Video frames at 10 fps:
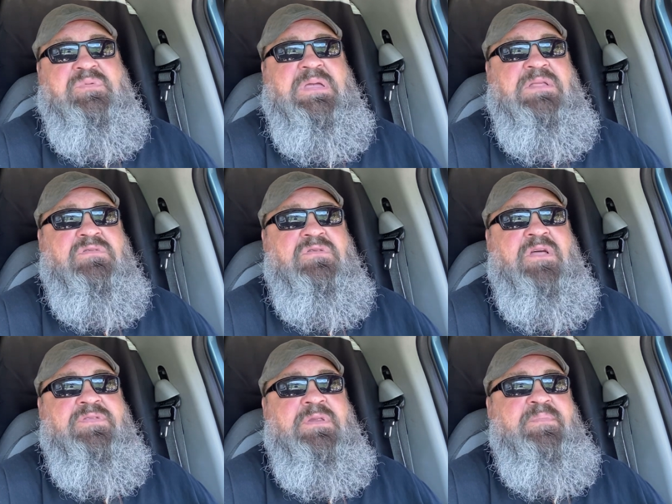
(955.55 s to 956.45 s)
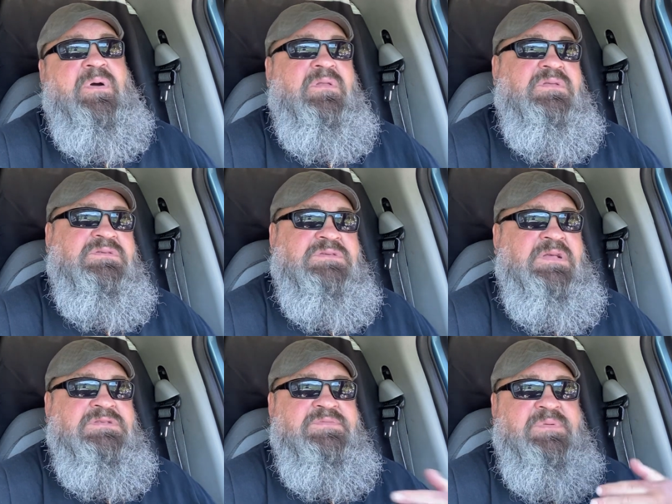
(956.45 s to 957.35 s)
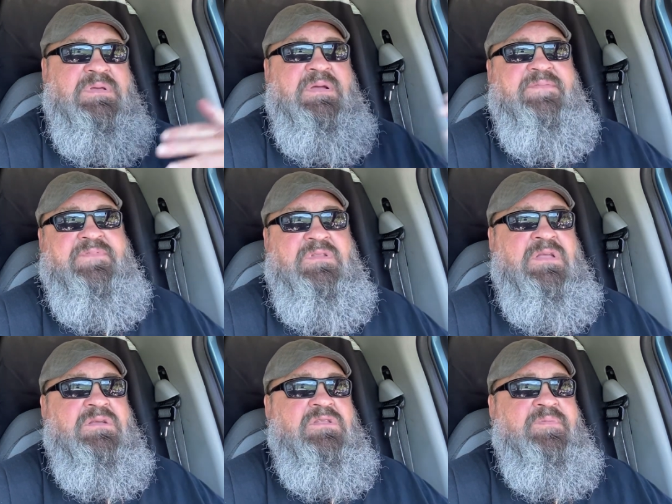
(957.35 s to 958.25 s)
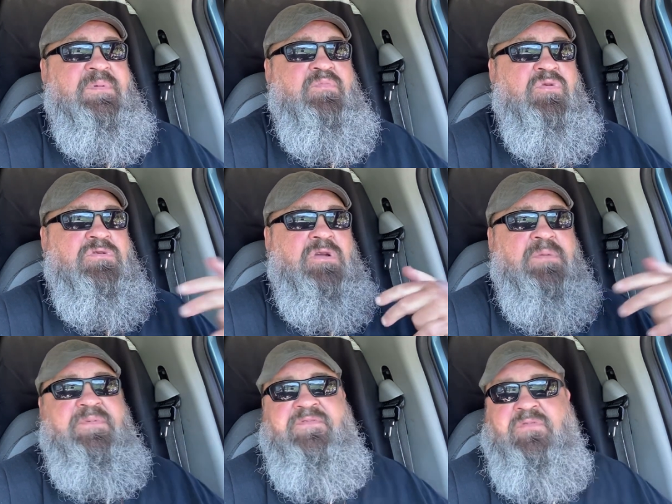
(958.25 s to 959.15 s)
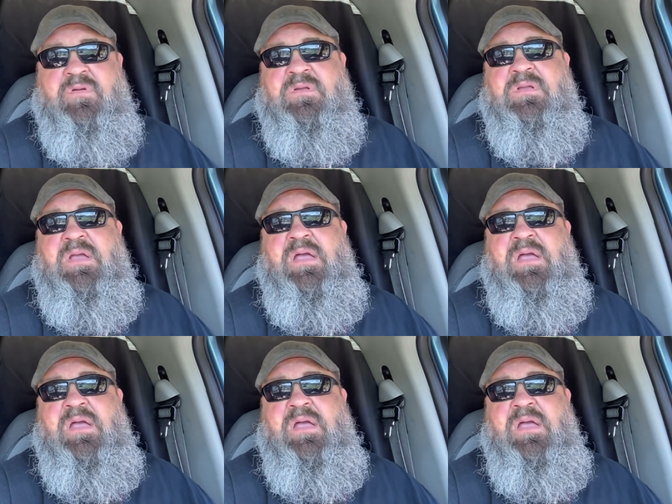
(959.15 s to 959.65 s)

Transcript: We can't do nothing about it. It saddens me. I have to take a little bit more time before